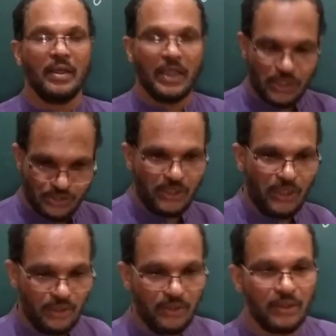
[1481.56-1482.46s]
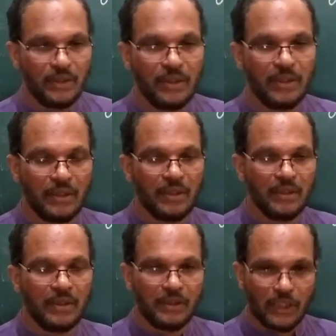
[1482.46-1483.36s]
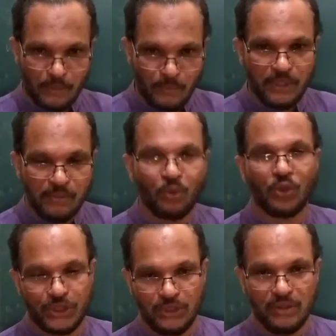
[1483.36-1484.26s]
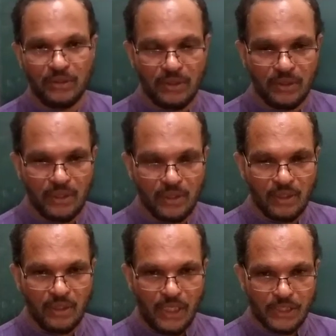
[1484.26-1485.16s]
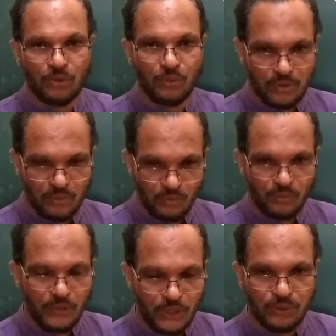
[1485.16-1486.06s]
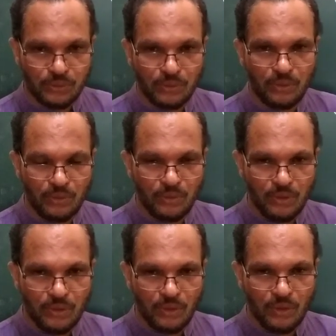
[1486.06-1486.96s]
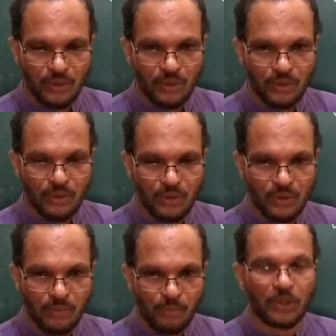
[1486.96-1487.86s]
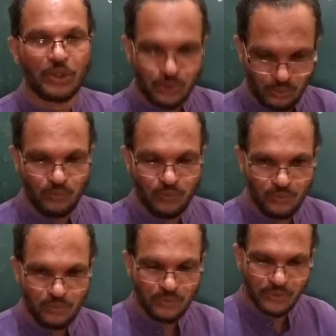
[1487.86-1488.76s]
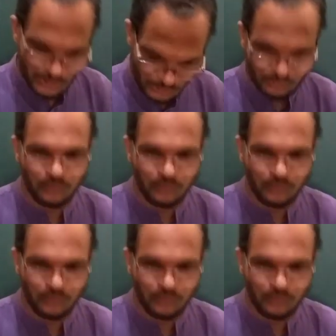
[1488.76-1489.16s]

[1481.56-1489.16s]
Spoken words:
Let us see the remaining portion as our video part 2. Thank you.